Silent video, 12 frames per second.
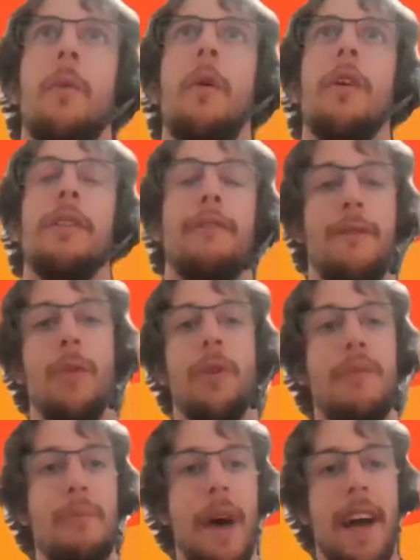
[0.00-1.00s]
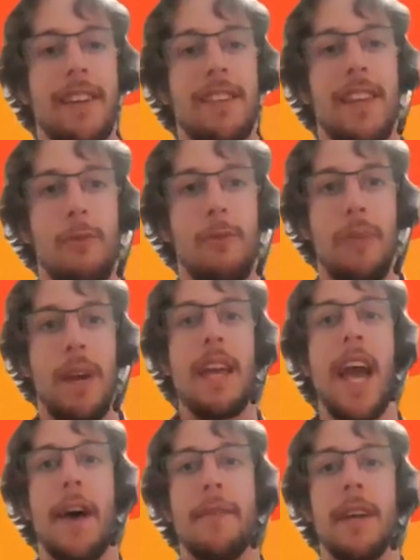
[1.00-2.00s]
what the full impact of that will
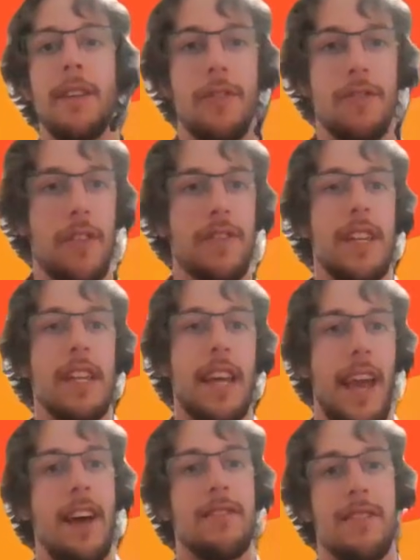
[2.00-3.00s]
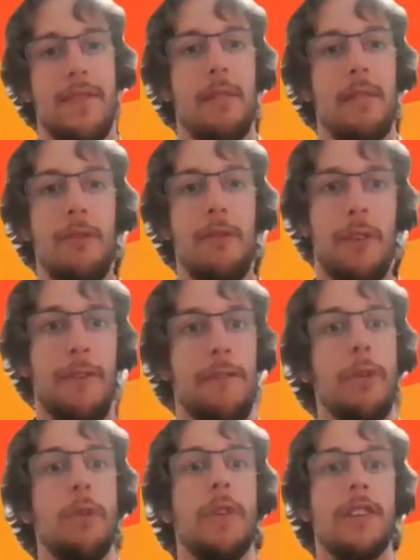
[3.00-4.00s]
be, having those offset accounts available for a
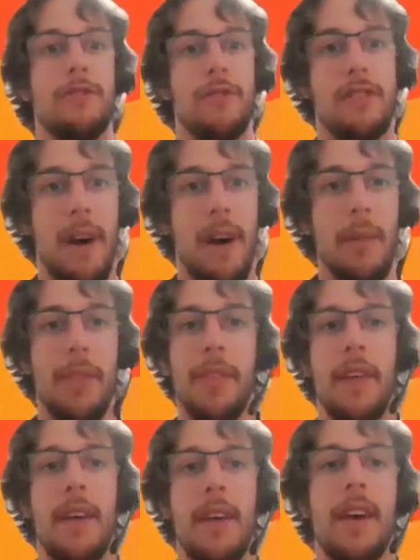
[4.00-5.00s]
full interest month.